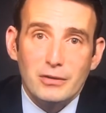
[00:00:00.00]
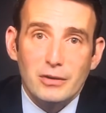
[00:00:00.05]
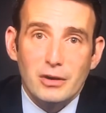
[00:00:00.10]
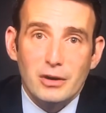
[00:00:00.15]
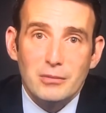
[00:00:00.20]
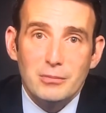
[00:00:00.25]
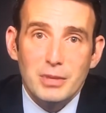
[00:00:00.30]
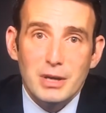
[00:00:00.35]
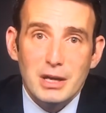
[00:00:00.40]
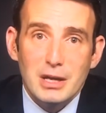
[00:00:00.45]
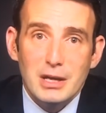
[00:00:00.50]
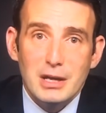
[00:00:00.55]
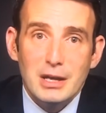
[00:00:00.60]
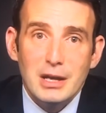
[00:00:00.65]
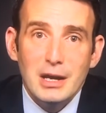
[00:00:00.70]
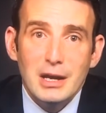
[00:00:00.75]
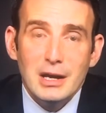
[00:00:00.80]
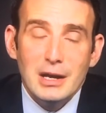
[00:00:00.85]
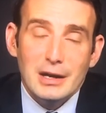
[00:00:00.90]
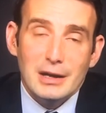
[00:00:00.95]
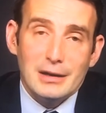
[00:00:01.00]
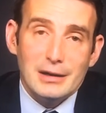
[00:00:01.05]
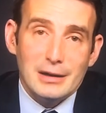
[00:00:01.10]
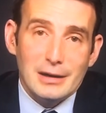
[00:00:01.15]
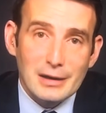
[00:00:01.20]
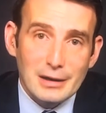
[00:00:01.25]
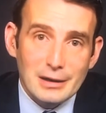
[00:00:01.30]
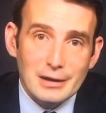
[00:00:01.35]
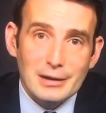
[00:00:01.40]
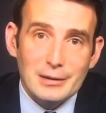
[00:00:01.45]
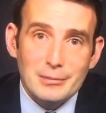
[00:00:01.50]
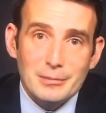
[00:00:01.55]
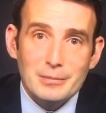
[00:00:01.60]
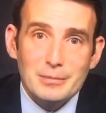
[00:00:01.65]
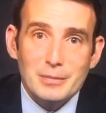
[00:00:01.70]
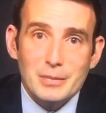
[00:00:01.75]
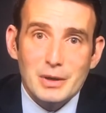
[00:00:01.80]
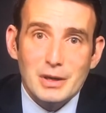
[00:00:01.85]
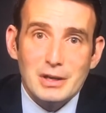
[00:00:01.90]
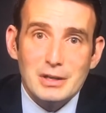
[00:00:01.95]
is going to be um,
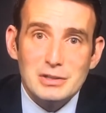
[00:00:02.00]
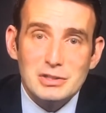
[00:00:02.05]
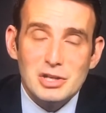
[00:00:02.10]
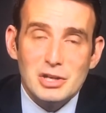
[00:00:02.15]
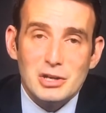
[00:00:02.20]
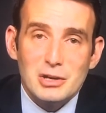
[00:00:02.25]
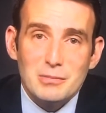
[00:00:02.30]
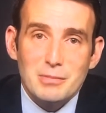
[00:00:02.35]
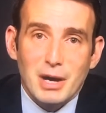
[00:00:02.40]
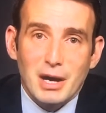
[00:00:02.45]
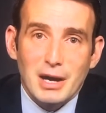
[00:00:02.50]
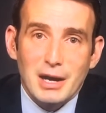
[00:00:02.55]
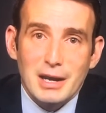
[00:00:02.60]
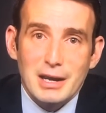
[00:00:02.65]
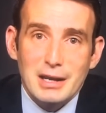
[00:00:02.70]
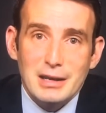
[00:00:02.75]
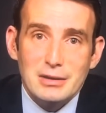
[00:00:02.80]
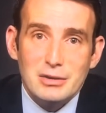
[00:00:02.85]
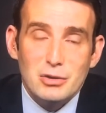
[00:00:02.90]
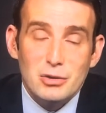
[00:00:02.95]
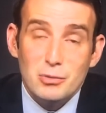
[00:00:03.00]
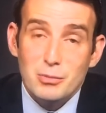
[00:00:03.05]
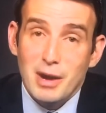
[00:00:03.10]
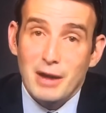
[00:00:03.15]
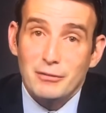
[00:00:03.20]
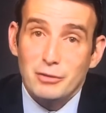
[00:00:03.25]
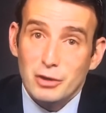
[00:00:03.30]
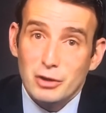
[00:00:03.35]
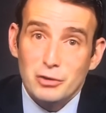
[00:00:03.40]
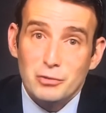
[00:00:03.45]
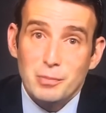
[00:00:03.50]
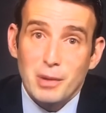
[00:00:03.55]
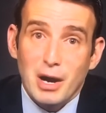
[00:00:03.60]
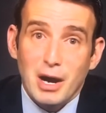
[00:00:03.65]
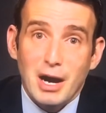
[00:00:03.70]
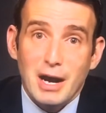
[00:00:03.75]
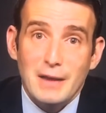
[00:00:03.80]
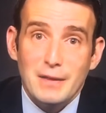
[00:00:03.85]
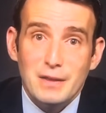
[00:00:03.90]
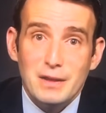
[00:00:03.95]
considered by whomever is
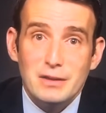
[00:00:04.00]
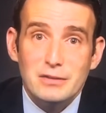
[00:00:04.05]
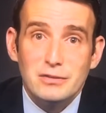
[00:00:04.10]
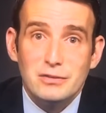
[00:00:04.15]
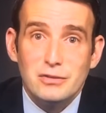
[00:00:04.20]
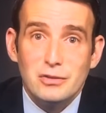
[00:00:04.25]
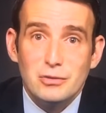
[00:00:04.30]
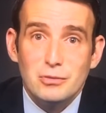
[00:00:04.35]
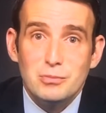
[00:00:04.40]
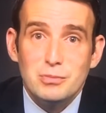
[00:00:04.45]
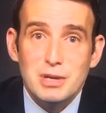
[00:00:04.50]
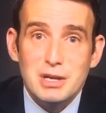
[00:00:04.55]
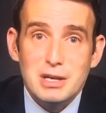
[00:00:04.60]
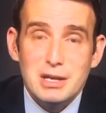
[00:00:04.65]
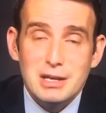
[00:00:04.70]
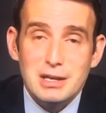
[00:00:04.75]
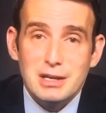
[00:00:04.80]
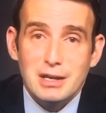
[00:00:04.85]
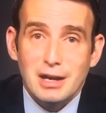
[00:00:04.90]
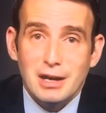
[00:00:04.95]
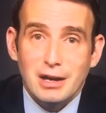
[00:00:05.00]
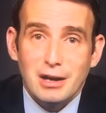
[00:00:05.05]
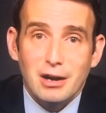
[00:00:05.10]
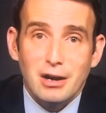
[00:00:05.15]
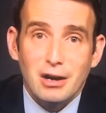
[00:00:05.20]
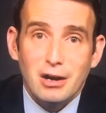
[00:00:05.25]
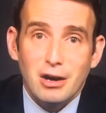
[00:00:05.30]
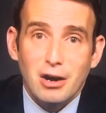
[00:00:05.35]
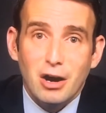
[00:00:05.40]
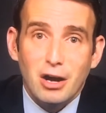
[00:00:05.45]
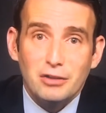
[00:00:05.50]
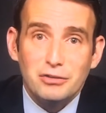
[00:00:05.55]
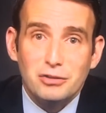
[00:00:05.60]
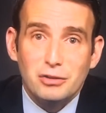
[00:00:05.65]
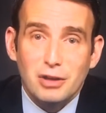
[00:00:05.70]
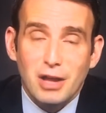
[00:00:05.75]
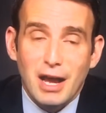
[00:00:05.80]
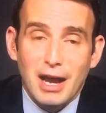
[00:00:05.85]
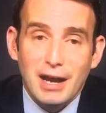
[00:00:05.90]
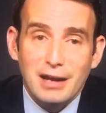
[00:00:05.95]
behind this to be a, a
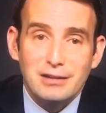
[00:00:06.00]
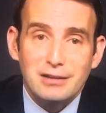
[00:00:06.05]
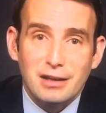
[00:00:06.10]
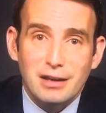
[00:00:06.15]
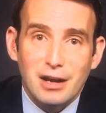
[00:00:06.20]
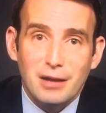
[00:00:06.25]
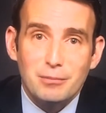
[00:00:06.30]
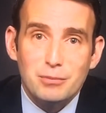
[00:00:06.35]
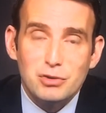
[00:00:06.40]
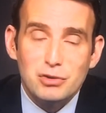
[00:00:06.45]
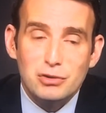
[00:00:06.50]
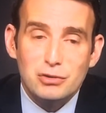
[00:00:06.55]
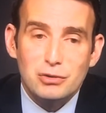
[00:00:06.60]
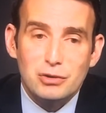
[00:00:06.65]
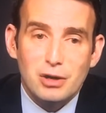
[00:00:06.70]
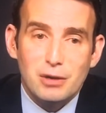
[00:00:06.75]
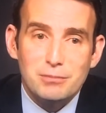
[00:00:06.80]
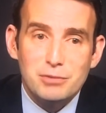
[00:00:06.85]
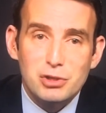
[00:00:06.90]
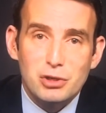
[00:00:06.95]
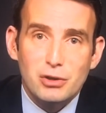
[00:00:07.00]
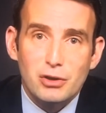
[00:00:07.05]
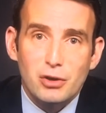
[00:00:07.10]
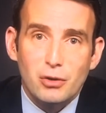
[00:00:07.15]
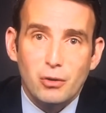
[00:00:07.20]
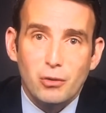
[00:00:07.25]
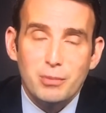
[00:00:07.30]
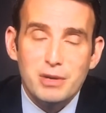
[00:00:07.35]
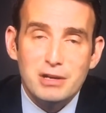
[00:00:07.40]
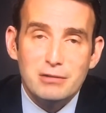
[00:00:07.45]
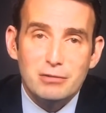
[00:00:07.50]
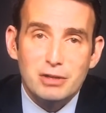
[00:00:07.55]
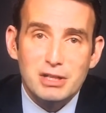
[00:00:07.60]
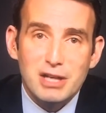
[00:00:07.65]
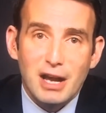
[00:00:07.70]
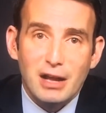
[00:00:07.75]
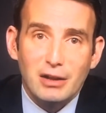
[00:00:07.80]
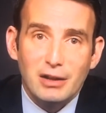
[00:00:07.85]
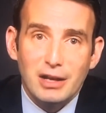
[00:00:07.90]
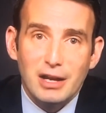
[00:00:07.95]
hostile act, and I'm, su- I'm, sure there will be
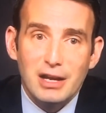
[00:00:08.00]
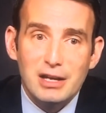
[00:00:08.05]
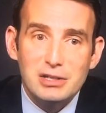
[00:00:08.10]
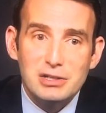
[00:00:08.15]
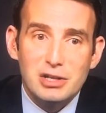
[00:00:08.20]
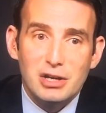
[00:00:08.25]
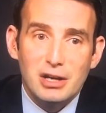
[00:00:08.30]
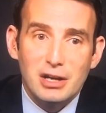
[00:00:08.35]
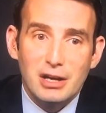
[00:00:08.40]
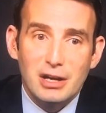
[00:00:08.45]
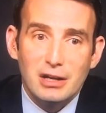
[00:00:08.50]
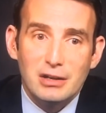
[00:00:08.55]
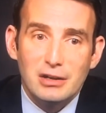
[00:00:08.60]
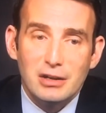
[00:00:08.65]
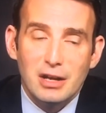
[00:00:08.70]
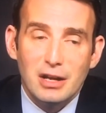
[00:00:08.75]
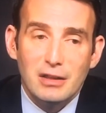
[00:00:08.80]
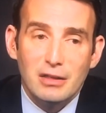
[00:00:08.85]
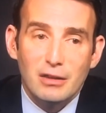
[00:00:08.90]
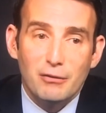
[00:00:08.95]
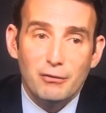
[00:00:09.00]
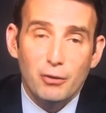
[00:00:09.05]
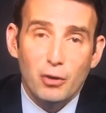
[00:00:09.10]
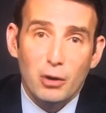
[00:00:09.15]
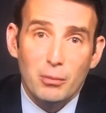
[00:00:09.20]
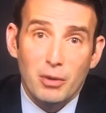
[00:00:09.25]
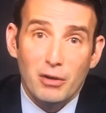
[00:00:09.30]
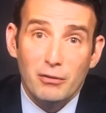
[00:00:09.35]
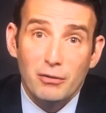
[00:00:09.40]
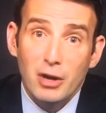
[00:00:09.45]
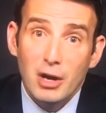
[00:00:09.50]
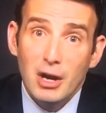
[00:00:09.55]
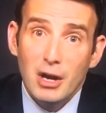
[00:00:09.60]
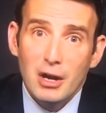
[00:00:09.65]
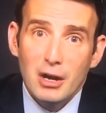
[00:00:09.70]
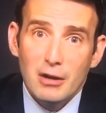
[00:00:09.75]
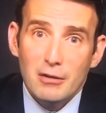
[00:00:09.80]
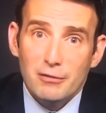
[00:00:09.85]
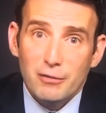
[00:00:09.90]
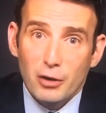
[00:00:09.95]
retaliation in, in the form of
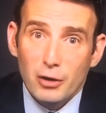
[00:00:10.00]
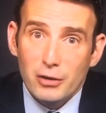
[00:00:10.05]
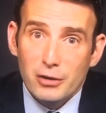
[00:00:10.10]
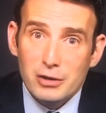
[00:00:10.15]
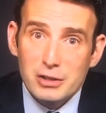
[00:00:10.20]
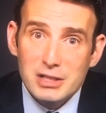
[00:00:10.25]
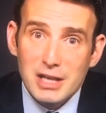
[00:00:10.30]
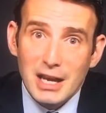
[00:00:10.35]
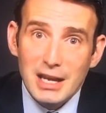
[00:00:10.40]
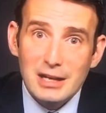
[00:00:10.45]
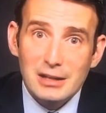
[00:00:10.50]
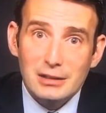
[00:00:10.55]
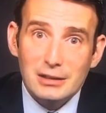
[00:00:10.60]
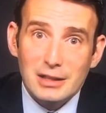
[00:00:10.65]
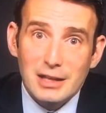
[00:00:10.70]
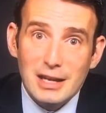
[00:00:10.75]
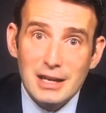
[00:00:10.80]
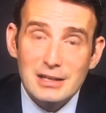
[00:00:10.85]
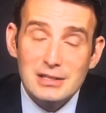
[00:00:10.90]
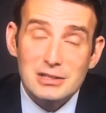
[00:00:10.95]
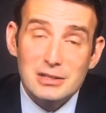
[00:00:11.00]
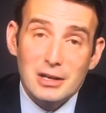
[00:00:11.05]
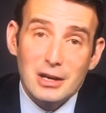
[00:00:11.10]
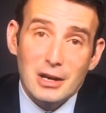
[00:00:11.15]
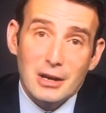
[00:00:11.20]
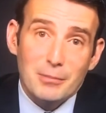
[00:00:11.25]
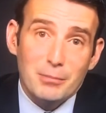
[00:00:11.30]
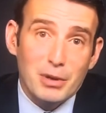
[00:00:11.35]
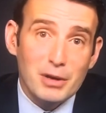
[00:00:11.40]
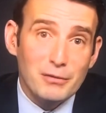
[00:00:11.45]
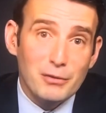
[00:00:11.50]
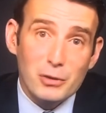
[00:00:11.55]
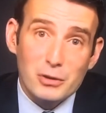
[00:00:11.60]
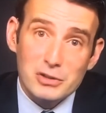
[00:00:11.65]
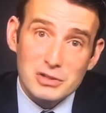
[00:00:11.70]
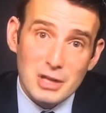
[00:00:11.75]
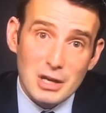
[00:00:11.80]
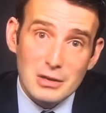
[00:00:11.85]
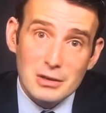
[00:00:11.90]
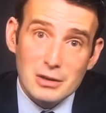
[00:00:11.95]
further data leaks. But of
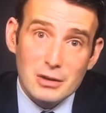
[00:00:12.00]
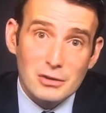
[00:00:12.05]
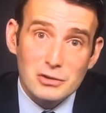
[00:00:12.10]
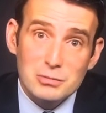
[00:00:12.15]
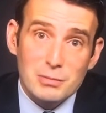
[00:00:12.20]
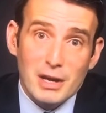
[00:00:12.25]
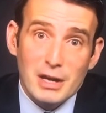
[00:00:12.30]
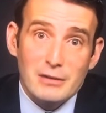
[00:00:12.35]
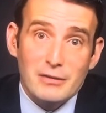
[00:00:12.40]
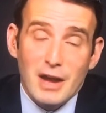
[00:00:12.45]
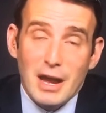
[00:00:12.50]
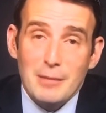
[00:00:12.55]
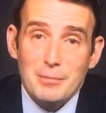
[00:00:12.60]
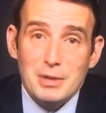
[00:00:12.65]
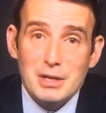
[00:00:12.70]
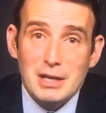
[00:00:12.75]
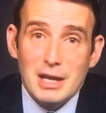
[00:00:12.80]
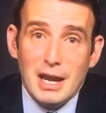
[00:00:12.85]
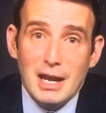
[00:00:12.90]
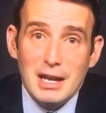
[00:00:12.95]
course, they, those might have happened